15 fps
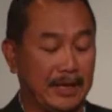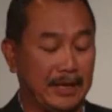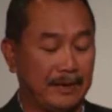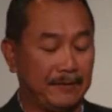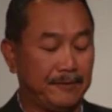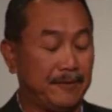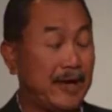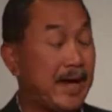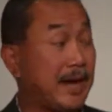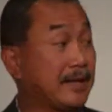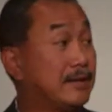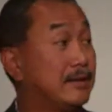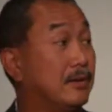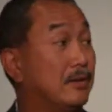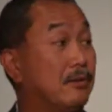In
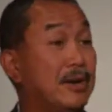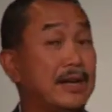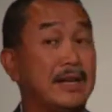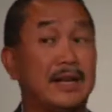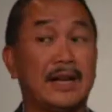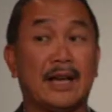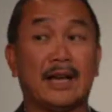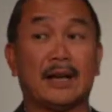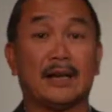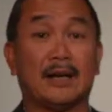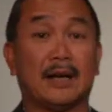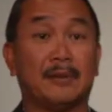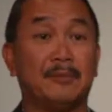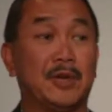fact, one that had a